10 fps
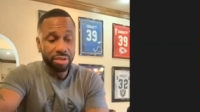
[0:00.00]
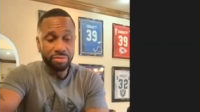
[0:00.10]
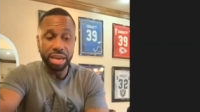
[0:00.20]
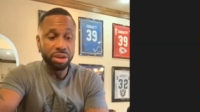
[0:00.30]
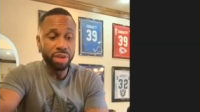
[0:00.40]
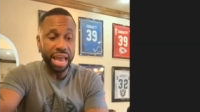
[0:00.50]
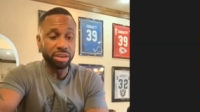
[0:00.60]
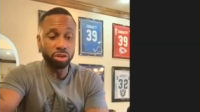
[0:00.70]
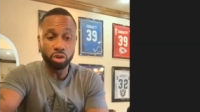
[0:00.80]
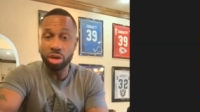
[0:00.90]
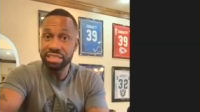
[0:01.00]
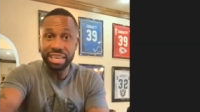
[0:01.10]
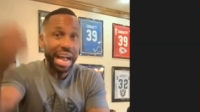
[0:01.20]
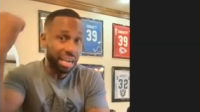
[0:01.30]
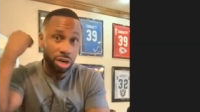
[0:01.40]
They knew they could trust
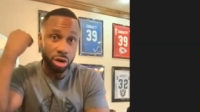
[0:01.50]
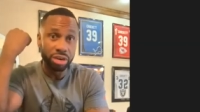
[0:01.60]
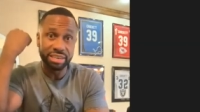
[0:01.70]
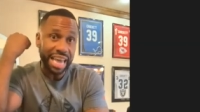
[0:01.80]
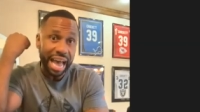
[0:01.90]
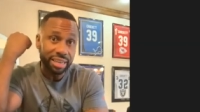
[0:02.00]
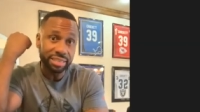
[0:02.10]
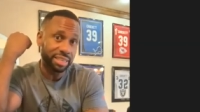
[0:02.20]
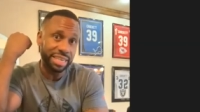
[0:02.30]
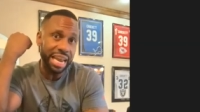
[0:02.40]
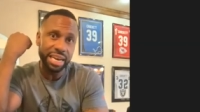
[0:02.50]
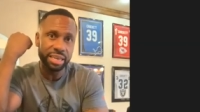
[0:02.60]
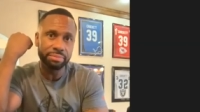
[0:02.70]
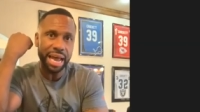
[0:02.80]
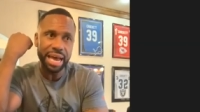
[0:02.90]
that I could go to Dallas because I didn't
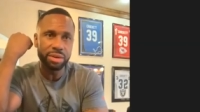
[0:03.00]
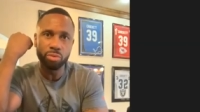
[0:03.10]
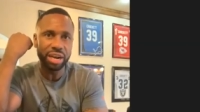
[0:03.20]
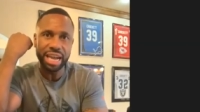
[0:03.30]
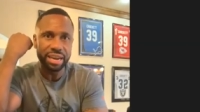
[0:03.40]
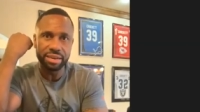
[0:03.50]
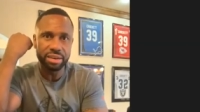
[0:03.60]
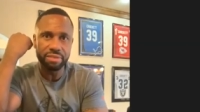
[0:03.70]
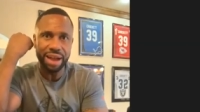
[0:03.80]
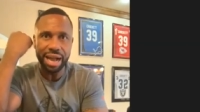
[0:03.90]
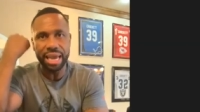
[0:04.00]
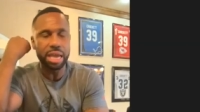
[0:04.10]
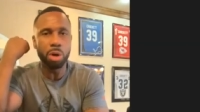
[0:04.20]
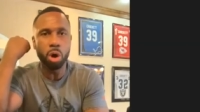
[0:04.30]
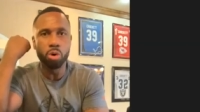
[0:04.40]
even, I didn't work out in Denver. I
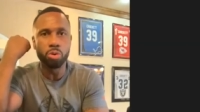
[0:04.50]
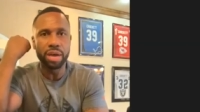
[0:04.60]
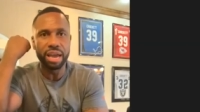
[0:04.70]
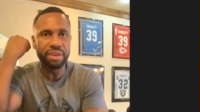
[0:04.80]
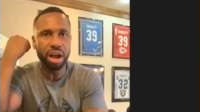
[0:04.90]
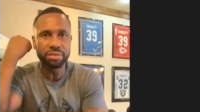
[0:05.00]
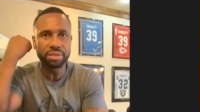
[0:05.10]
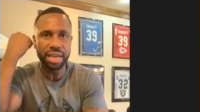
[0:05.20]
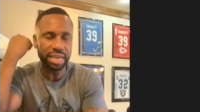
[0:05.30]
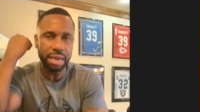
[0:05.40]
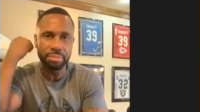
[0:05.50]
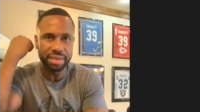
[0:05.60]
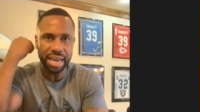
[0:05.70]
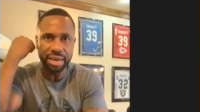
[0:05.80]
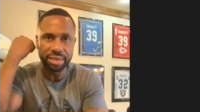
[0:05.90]
came home every offseason. I came to
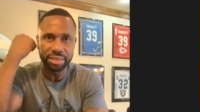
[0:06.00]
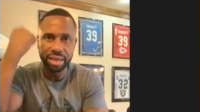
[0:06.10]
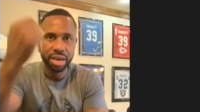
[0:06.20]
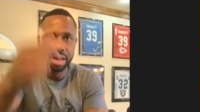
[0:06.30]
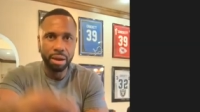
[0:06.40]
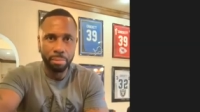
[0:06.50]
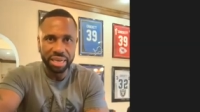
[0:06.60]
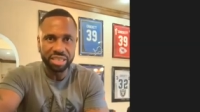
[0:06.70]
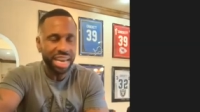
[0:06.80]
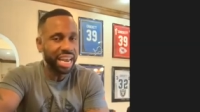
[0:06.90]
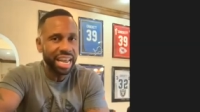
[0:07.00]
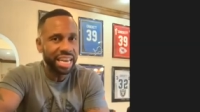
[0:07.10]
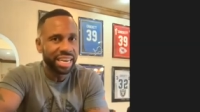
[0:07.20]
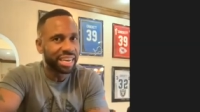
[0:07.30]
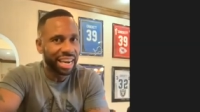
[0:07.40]
Dallas, but
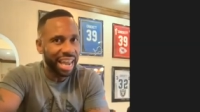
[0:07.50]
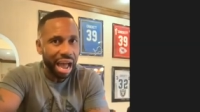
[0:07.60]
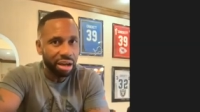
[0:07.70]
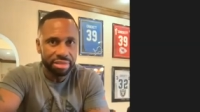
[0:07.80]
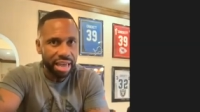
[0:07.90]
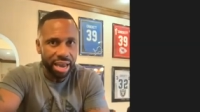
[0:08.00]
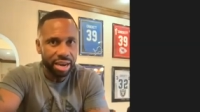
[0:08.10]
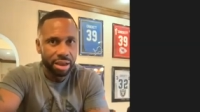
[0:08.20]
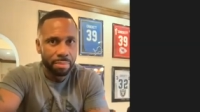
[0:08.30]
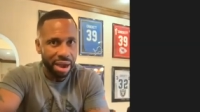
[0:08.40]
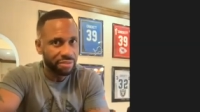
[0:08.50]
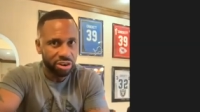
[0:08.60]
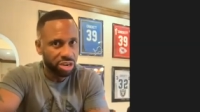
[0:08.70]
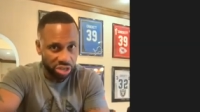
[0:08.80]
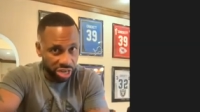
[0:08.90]
Shanahan didn't allow that my
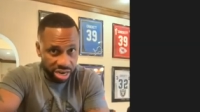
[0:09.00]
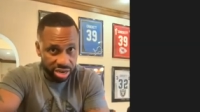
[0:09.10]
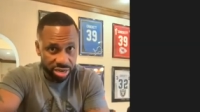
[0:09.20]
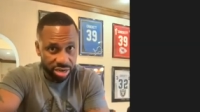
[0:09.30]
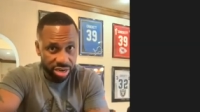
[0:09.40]
first year.